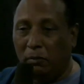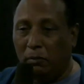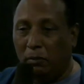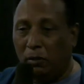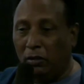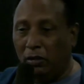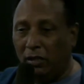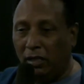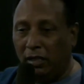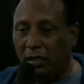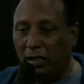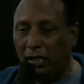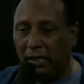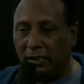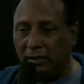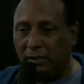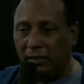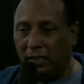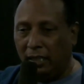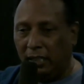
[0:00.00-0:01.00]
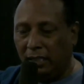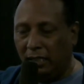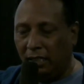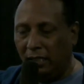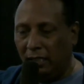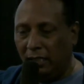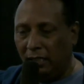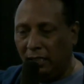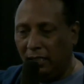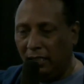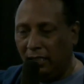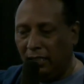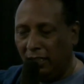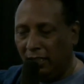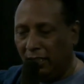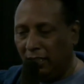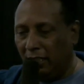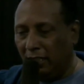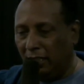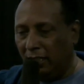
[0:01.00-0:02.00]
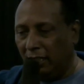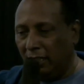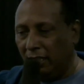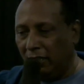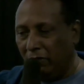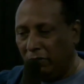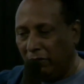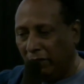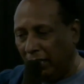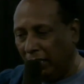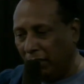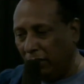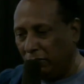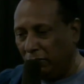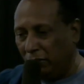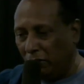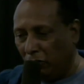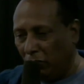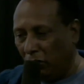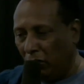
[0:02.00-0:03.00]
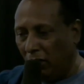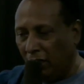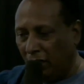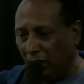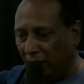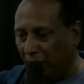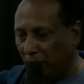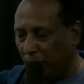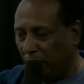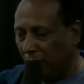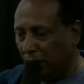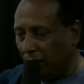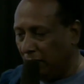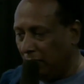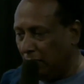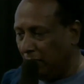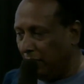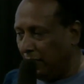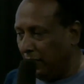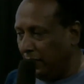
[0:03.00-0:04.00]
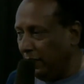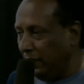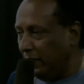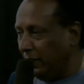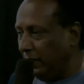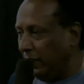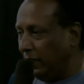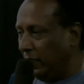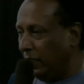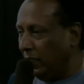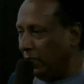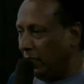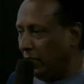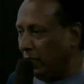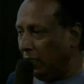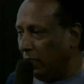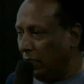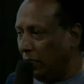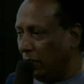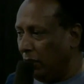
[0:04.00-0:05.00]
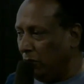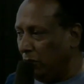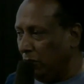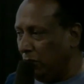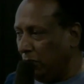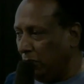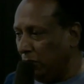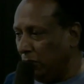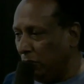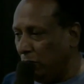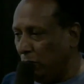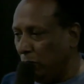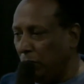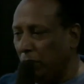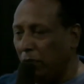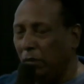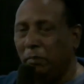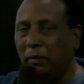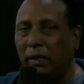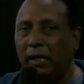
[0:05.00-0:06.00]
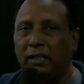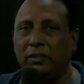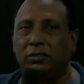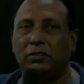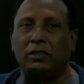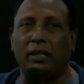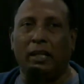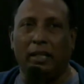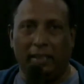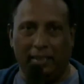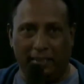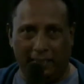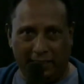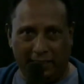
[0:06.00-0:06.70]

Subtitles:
but not exactly in the wake of the war, but how it is to be a Palestine.